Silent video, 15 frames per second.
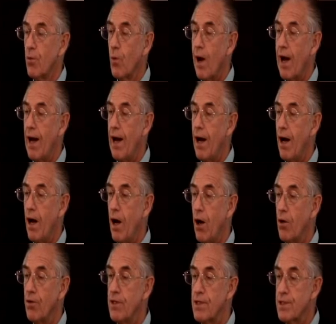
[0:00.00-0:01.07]

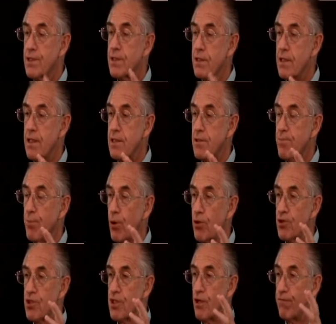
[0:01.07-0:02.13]
Wow, this, this
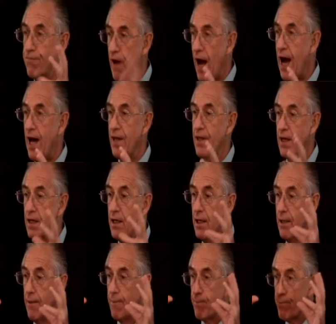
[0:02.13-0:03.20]
puts the Father
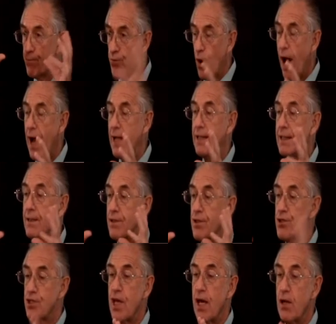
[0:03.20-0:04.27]
right in
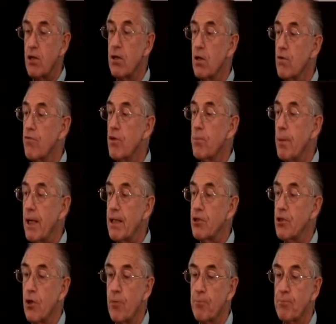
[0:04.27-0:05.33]
the center of the
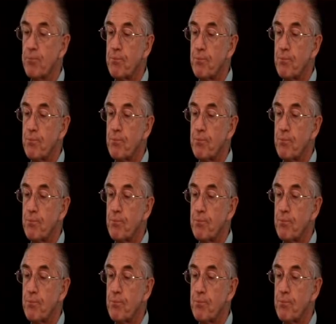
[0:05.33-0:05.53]
picture.